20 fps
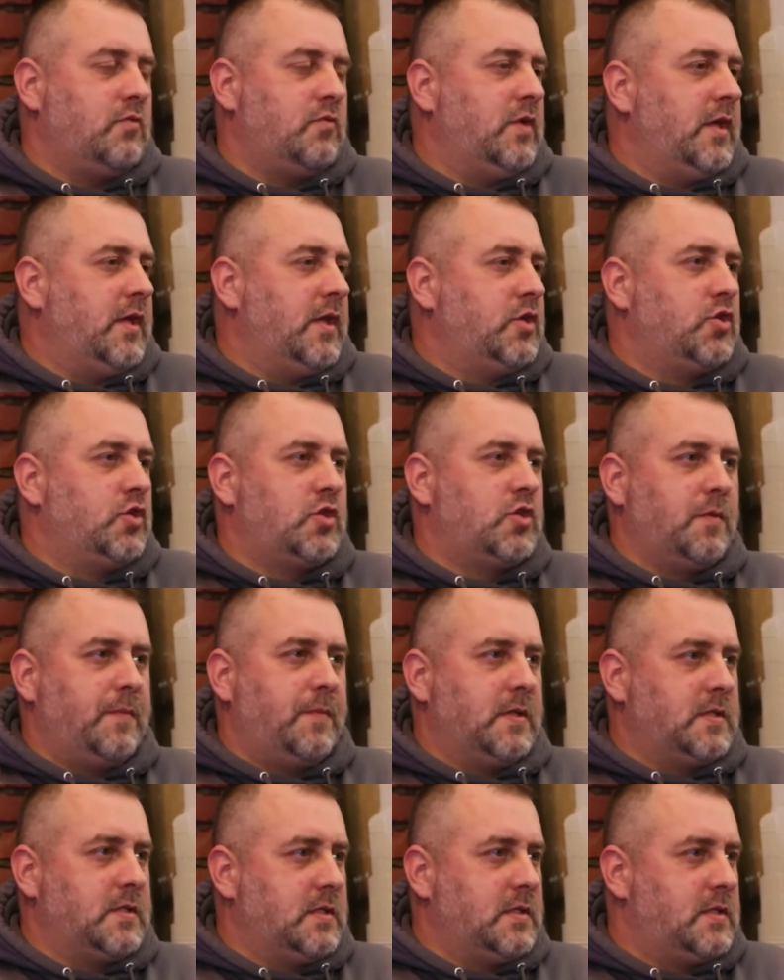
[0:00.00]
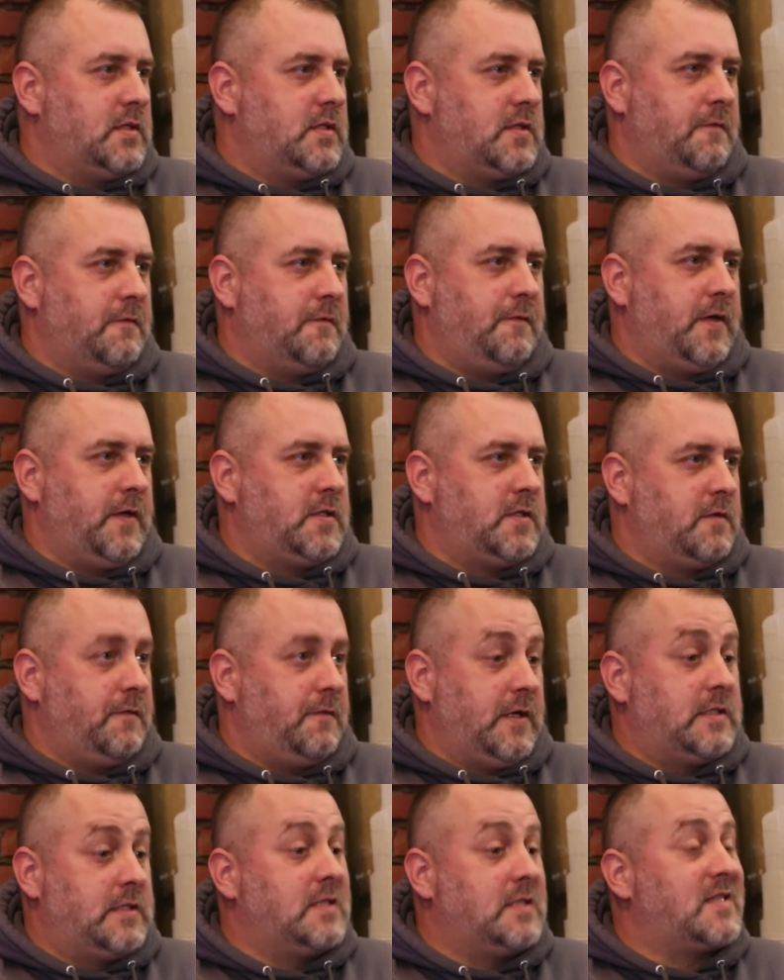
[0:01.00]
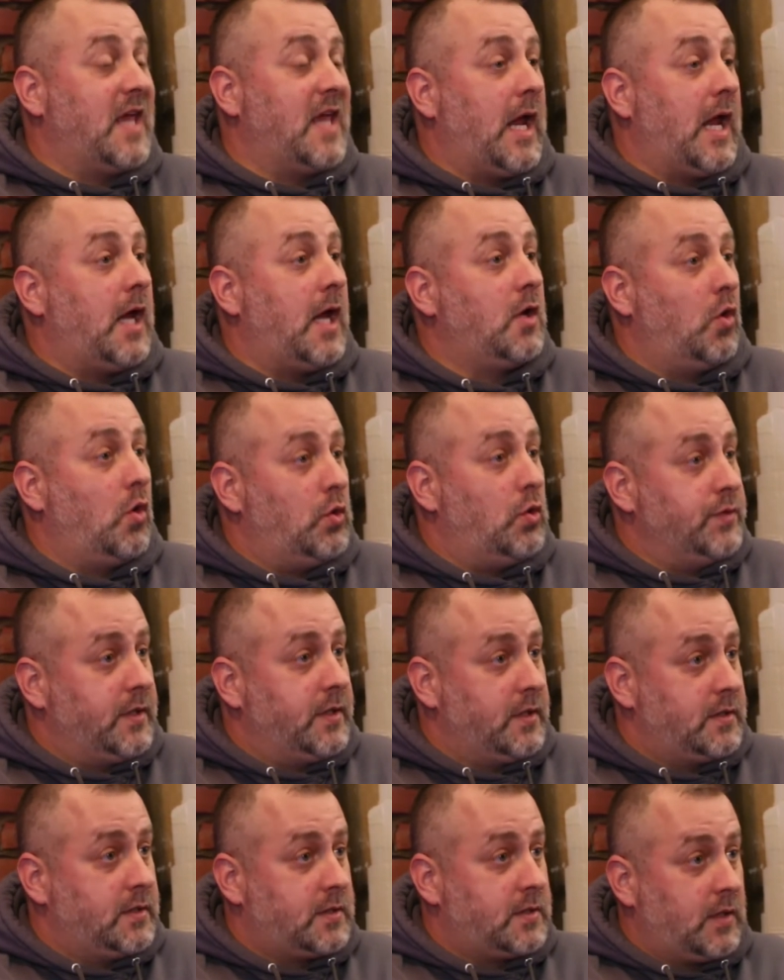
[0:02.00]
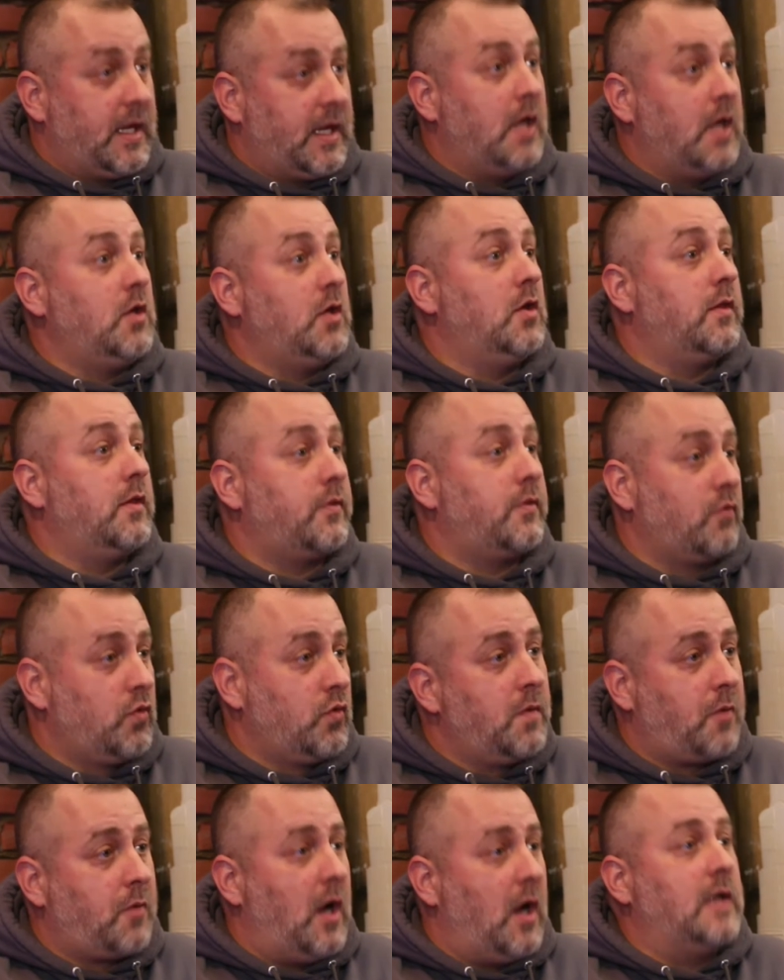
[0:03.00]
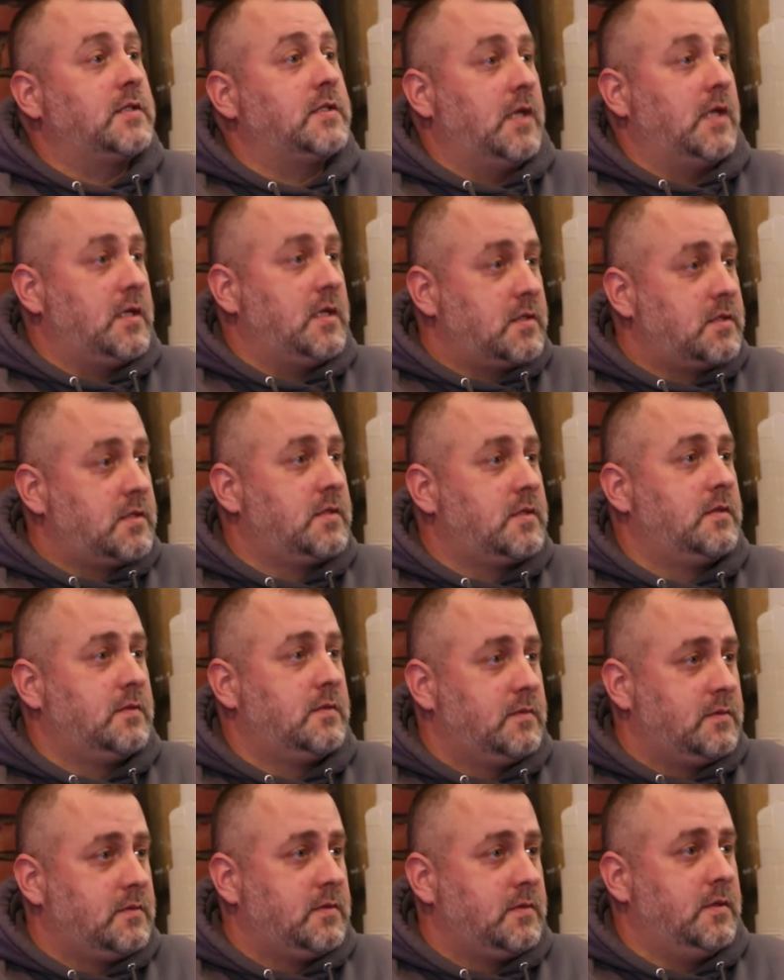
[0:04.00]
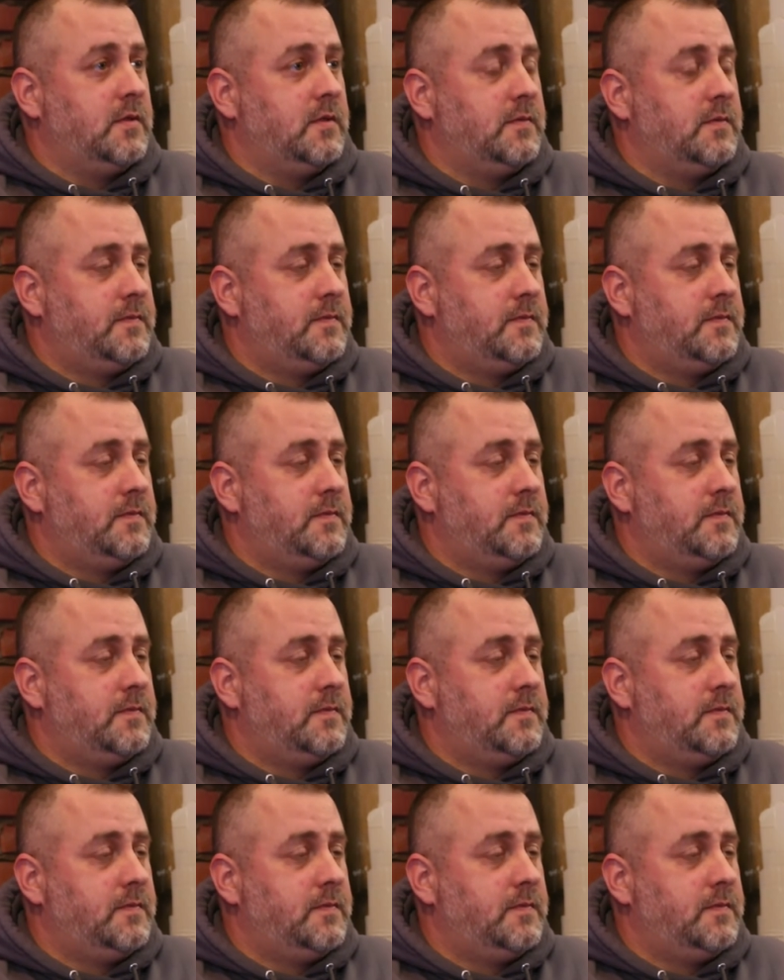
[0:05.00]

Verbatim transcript: a relationship business. It's the face to face. It's the hand holding. It's the getting you through the process. But I, I would